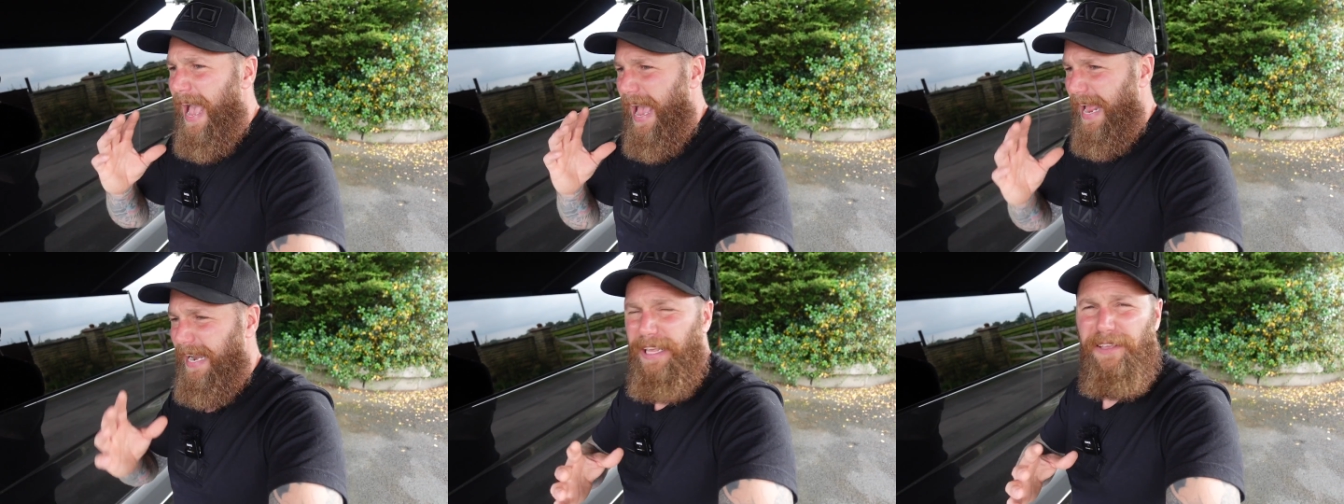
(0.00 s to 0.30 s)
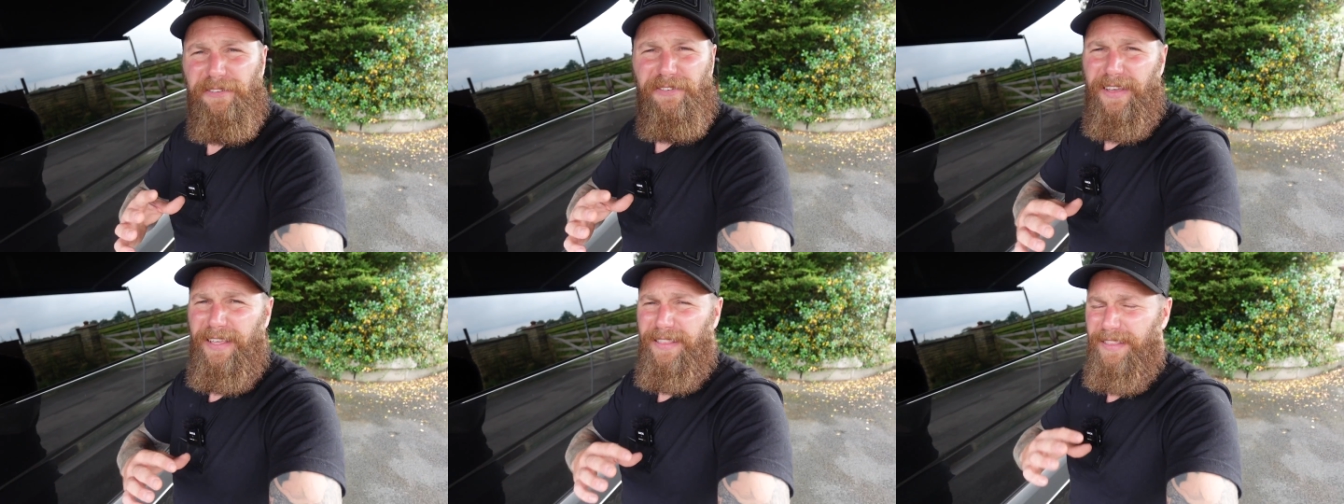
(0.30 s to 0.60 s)

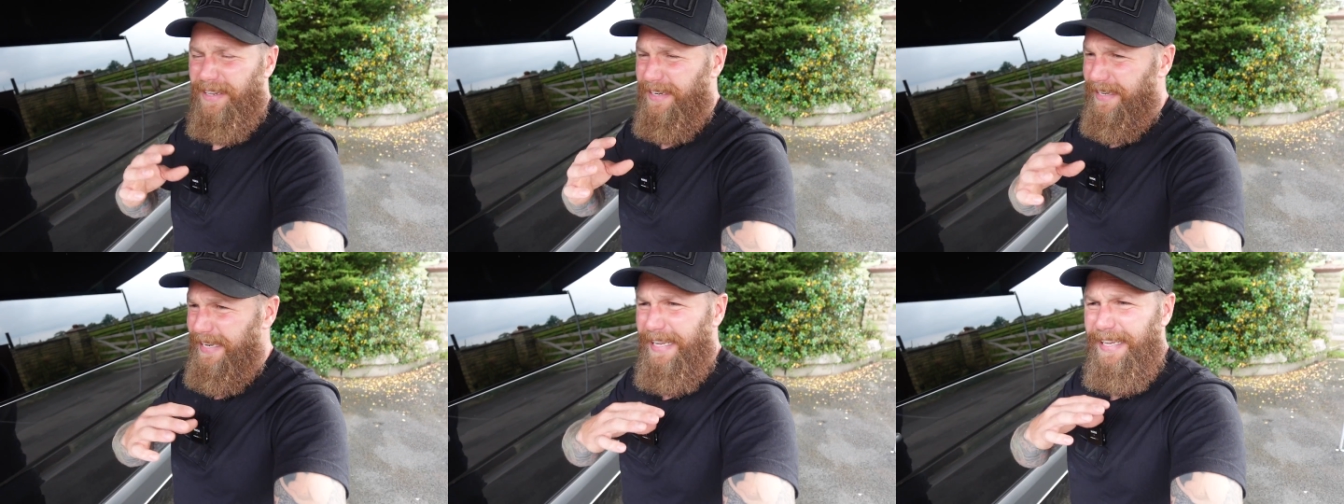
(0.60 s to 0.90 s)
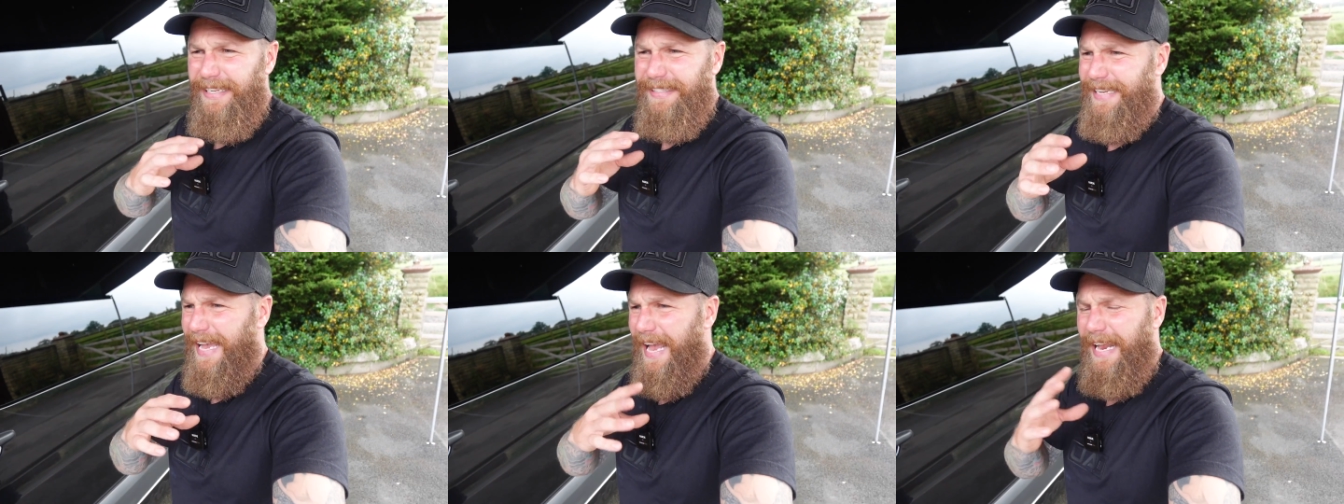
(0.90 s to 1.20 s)
anything that
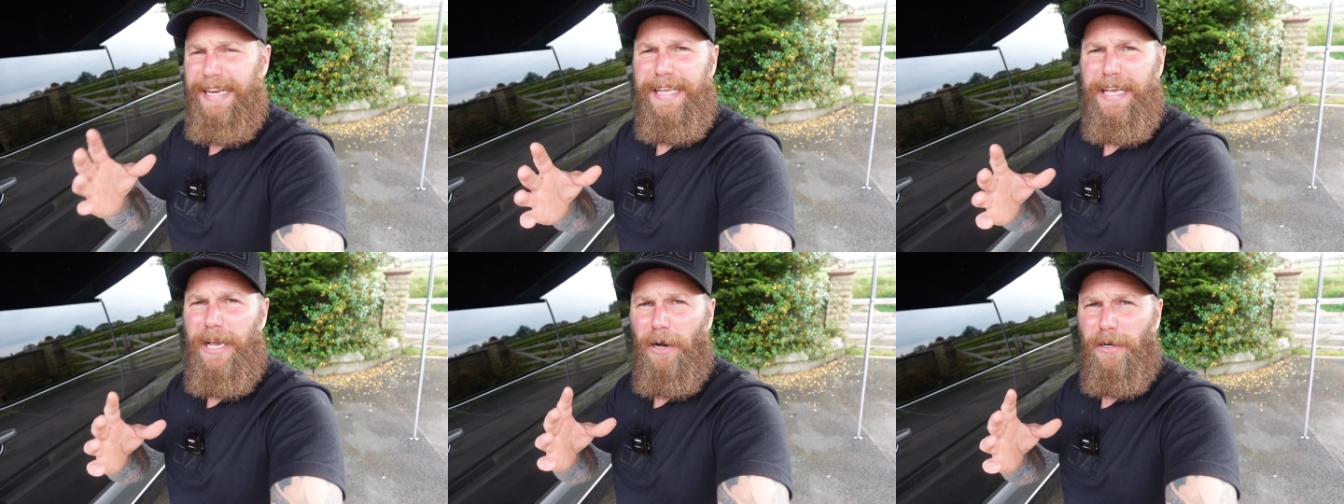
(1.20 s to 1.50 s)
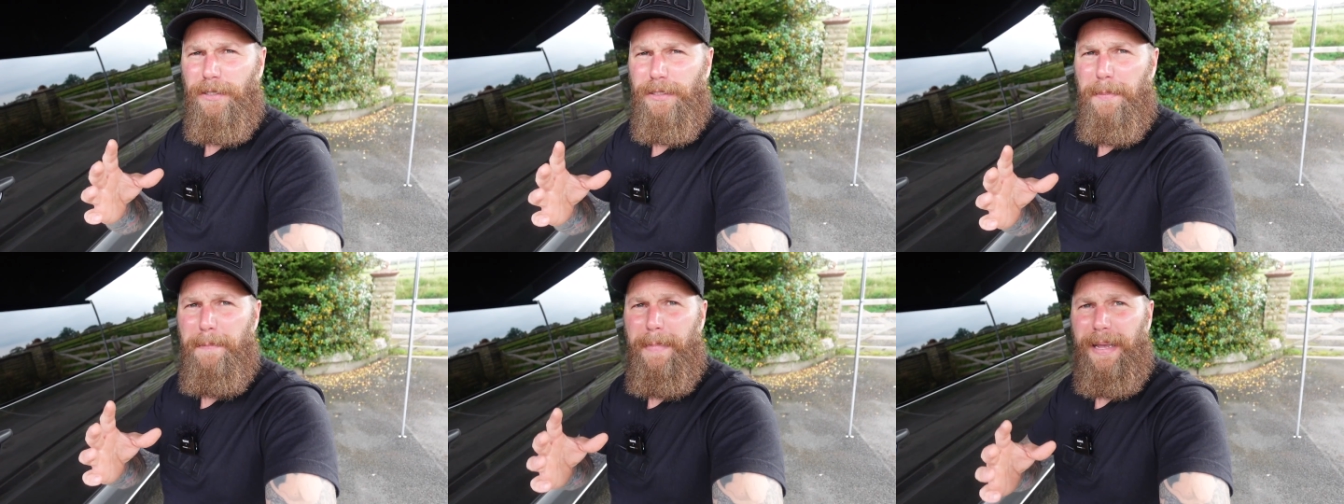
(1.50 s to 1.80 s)
needs any
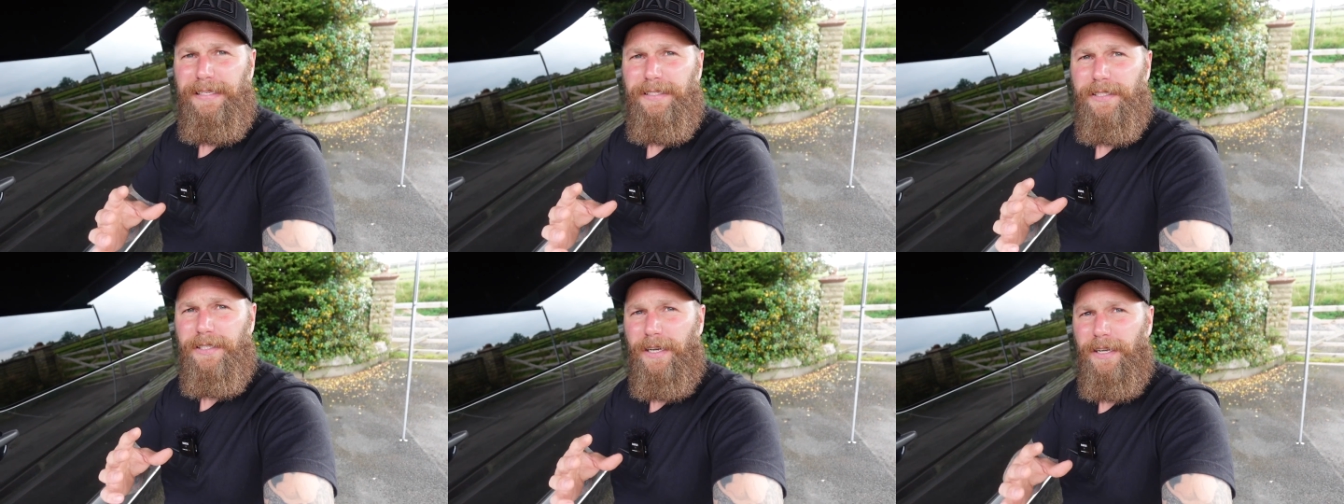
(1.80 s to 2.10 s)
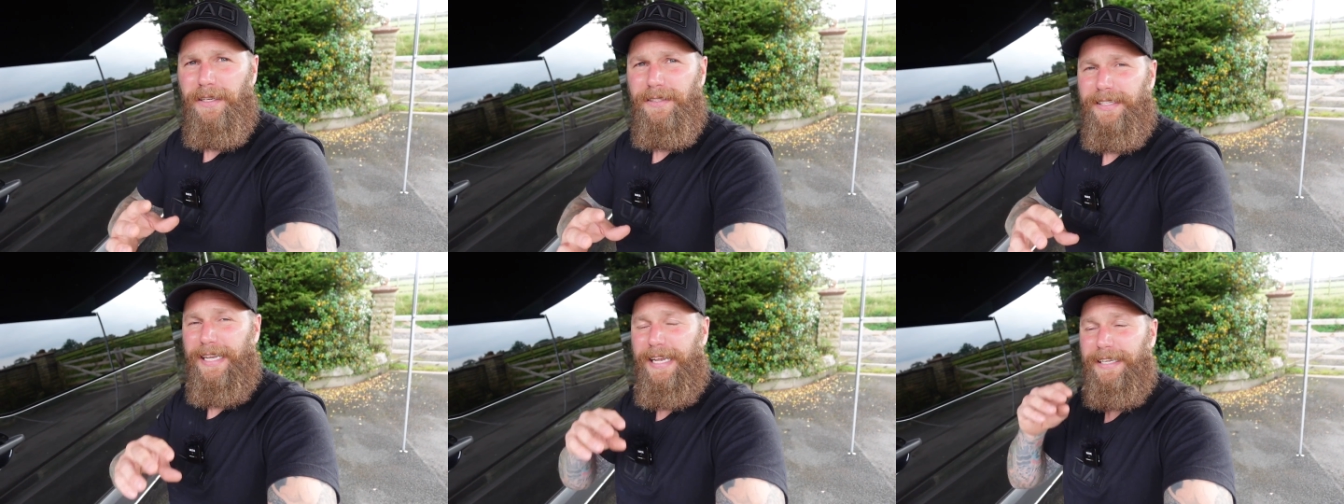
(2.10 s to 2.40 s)
kind of maintenance.